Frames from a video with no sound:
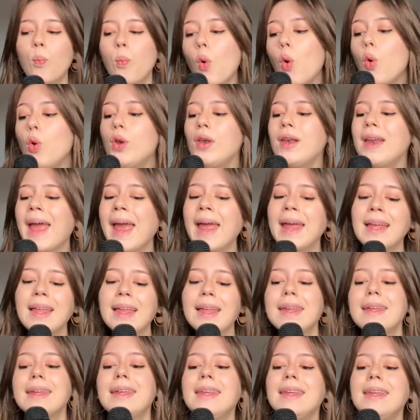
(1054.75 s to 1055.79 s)

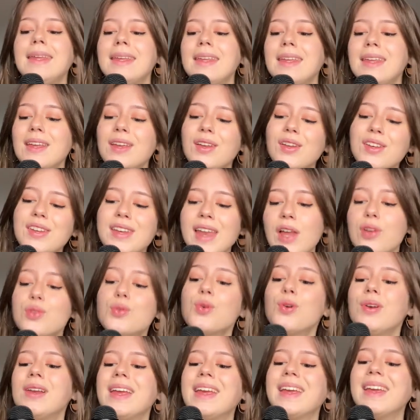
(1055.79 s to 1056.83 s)
Paul-Henri
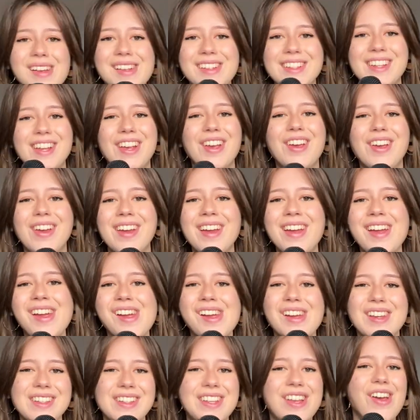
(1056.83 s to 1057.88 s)
Nargeolet.
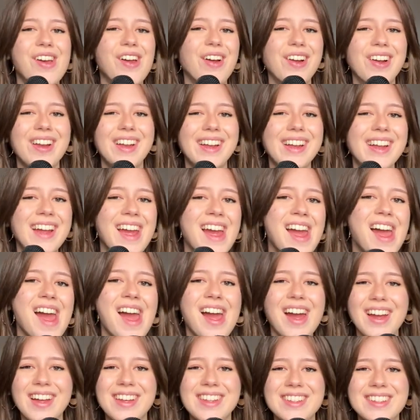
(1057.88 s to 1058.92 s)
Sorry,
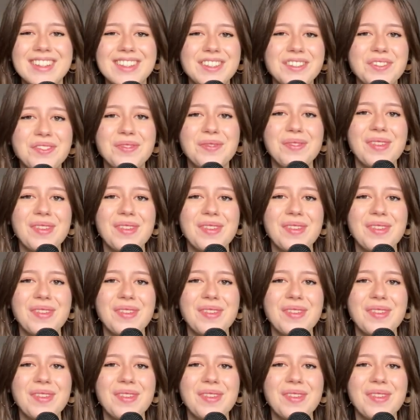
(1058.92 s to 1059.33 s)
it's just...